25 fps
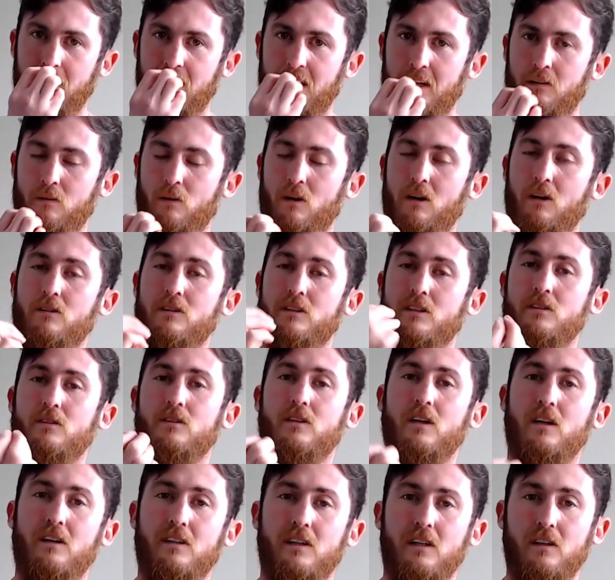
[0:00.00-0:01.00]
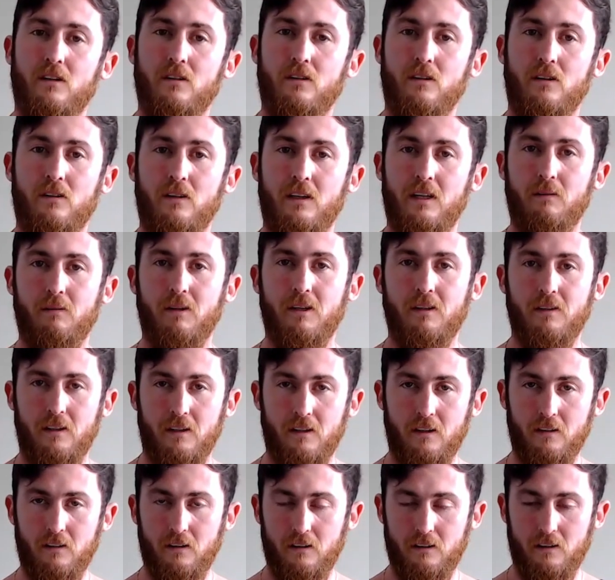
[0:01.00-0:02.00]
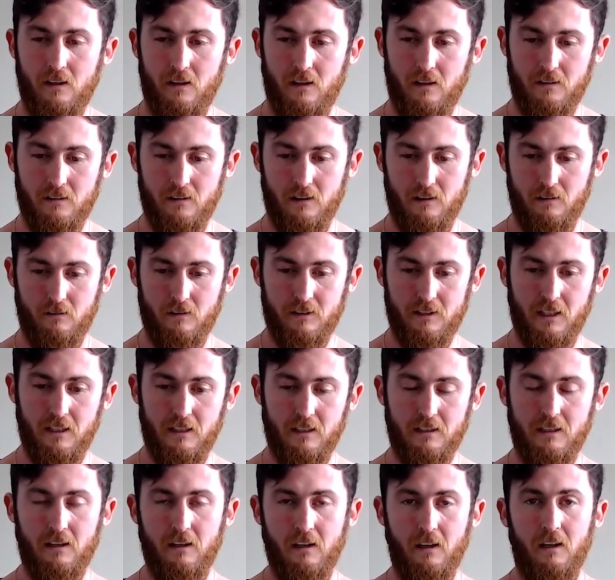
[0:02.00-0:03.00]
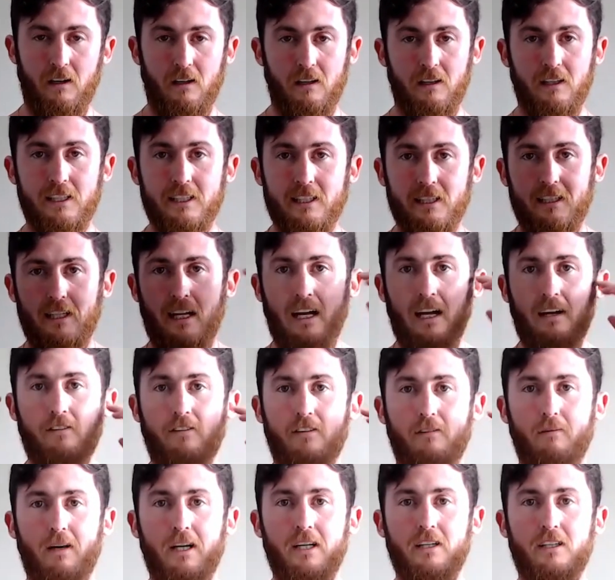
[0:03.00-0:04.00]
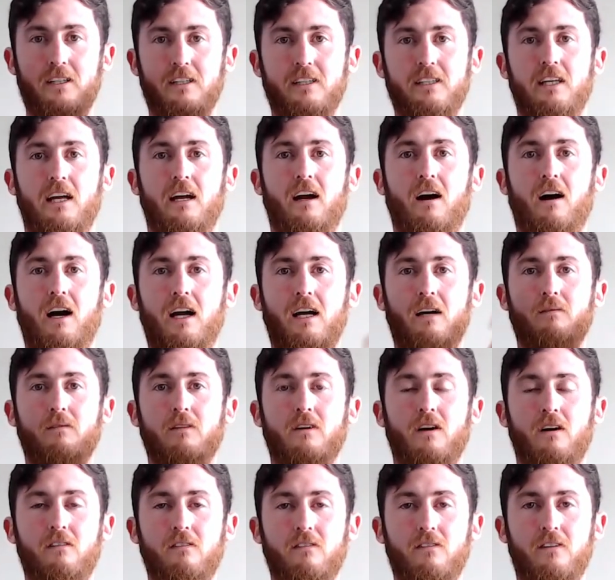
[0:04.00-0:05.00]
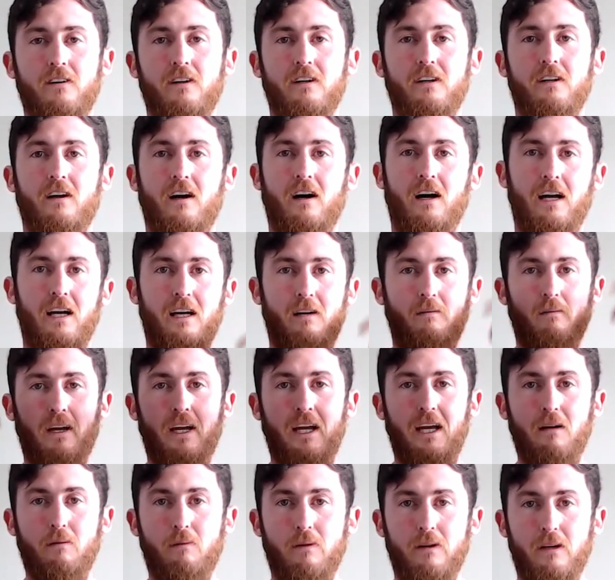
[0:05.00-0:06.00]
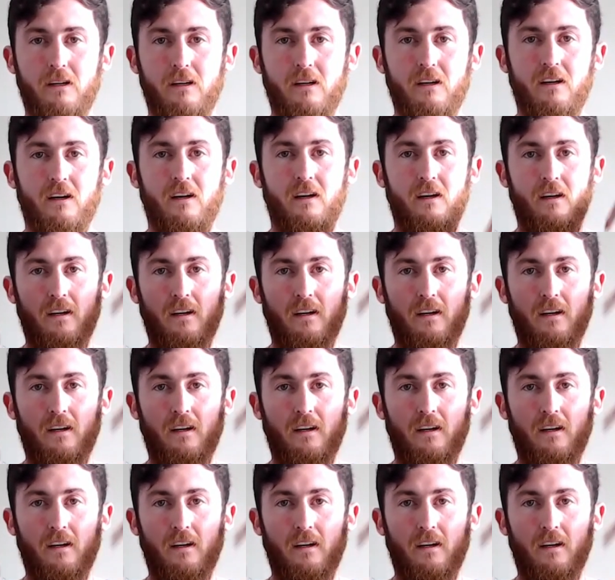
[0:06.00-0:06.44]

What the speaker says: And while still going to Lululemon, I started listening to affirmations that I am confident, I am happy.